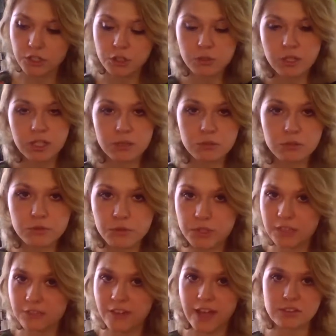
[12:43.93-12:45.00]
You can improve
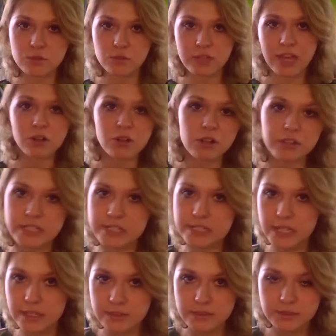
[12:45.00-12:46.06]
really fast without all these
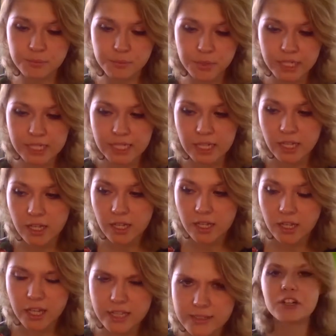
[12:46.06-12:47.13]
things, but
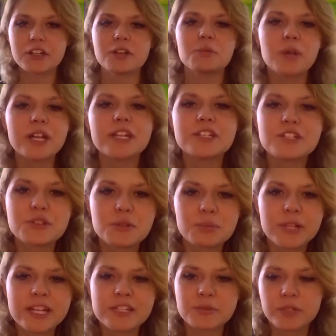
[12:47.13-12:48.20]
you're going to run into a
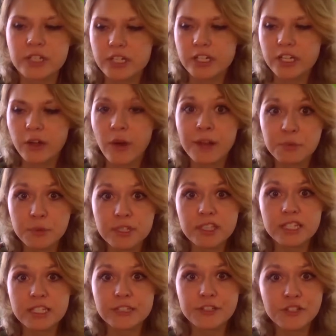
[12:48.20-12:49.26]
place where you're going to go, I
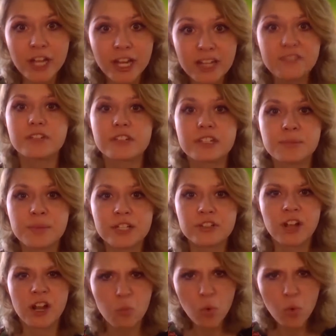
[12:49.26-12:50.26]
really need to shade for this picture.